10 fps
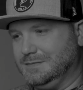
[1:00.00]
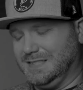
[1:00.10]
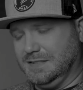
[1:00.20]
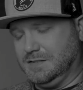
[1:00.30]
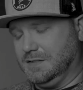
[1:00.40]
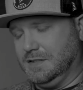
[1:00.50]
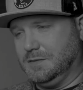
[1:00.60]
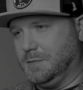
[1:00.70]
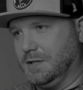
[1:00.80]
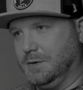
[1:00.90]

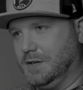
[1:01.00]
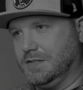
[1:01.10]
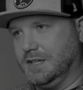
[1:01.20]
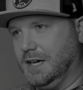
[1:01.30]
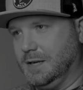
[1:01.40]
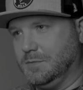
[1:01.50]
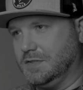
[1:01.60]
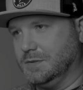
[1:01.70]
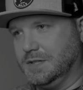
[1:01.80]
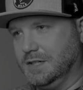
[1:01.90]
It's by the grace of God I'm
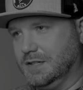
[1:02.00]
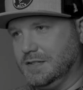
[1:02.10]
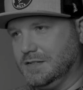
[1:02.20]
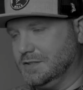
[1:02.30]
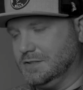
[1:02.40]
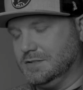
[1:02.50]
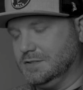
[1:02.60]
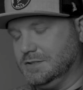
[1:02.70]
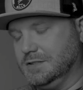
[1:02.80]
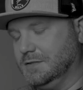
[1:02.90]
still here, because I
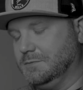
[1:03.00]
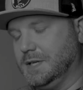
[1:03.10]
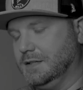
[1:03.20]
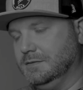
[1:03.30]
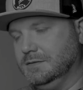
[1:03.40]
shouldn't have made